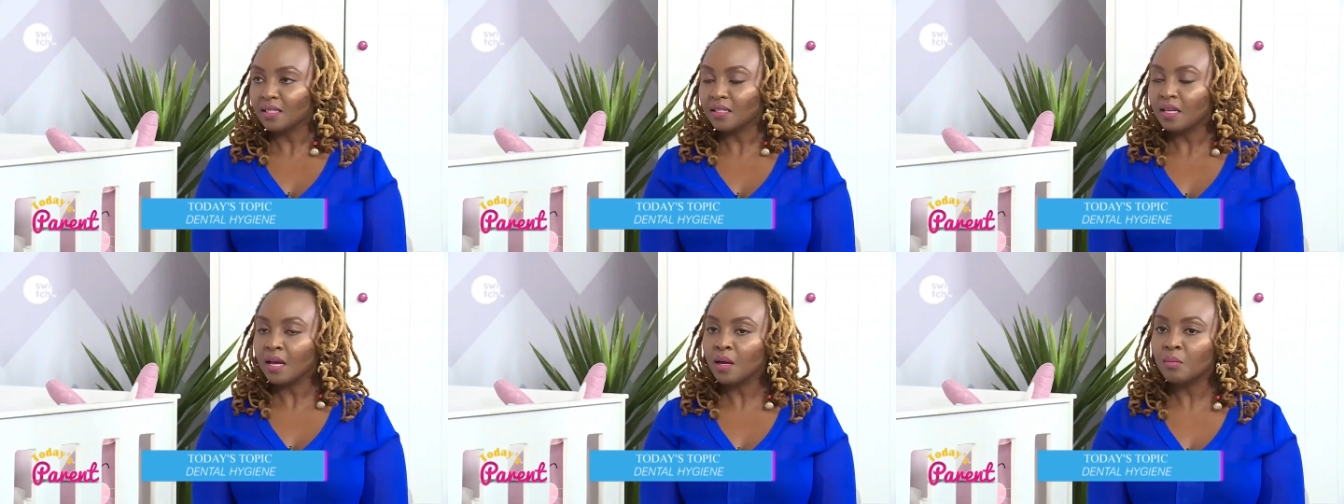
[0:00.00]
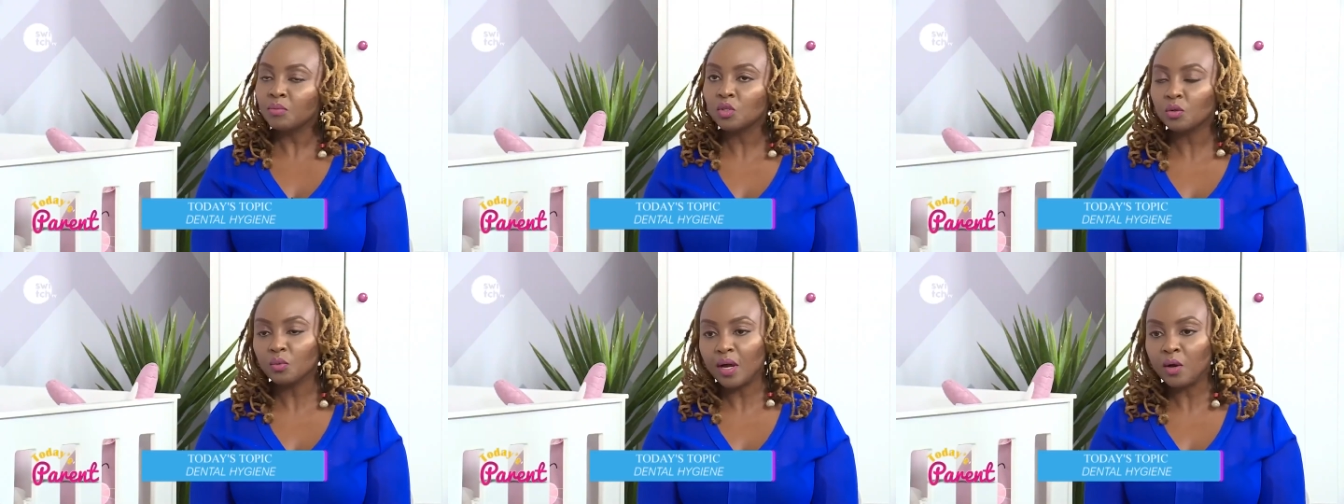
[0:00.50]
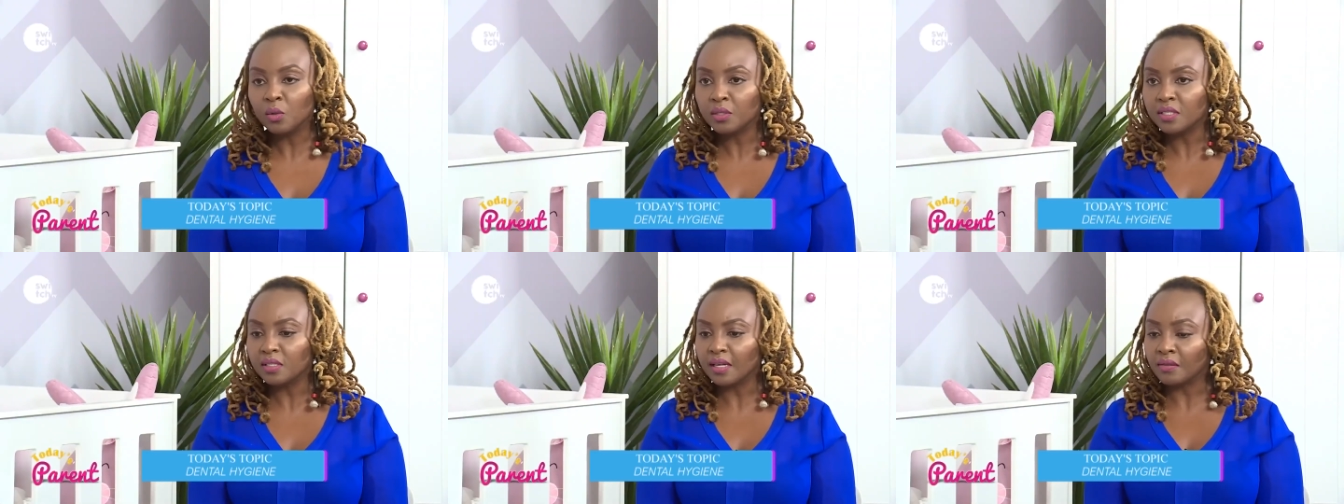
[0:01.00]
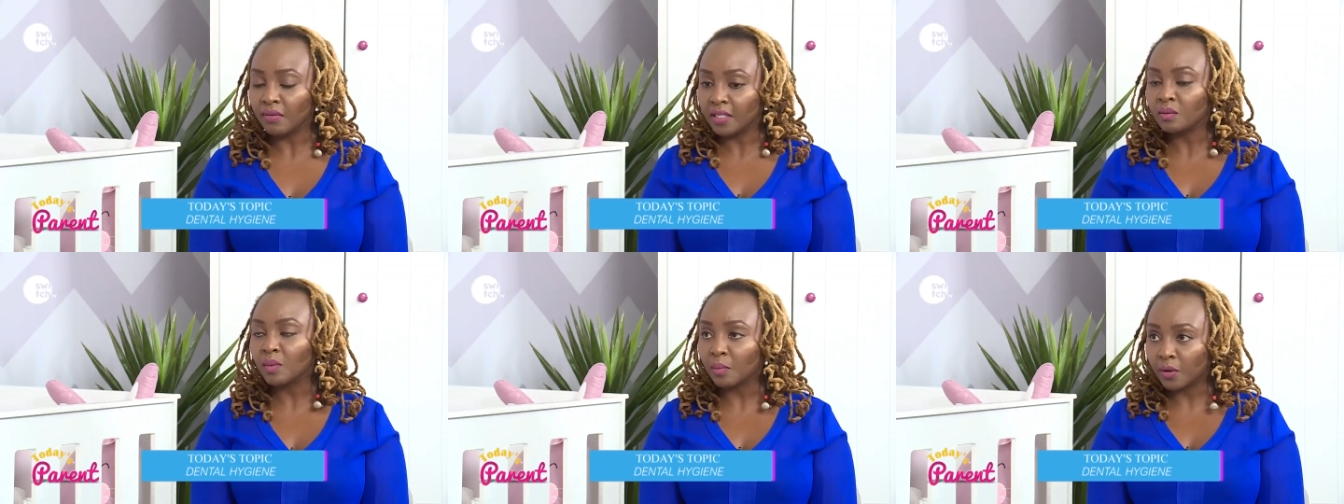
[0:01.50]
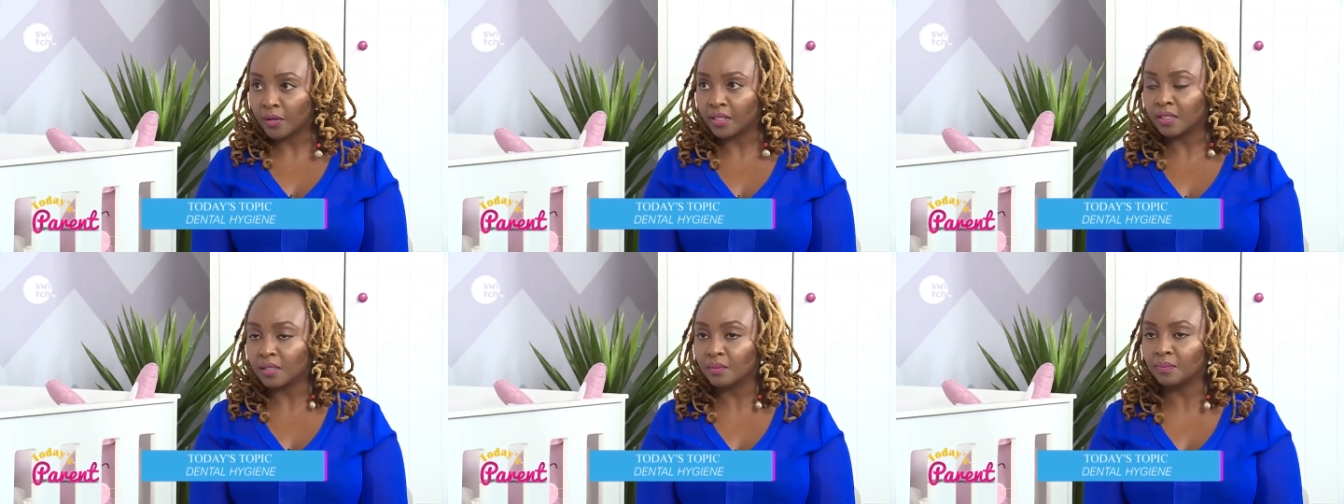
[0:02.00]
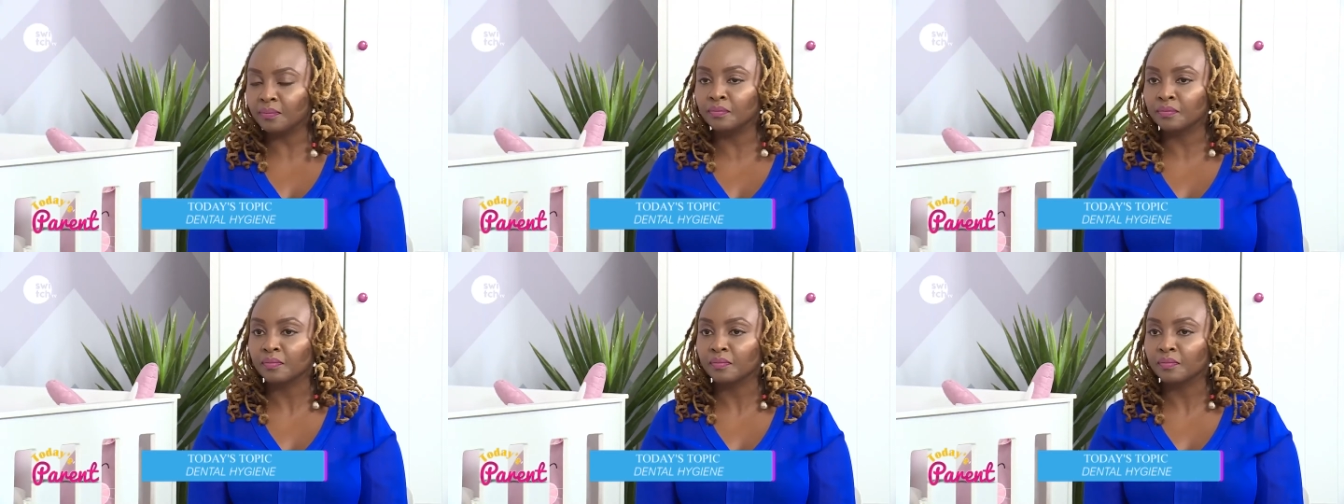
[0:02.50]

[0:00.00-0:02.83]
yes um, so i always advise my parents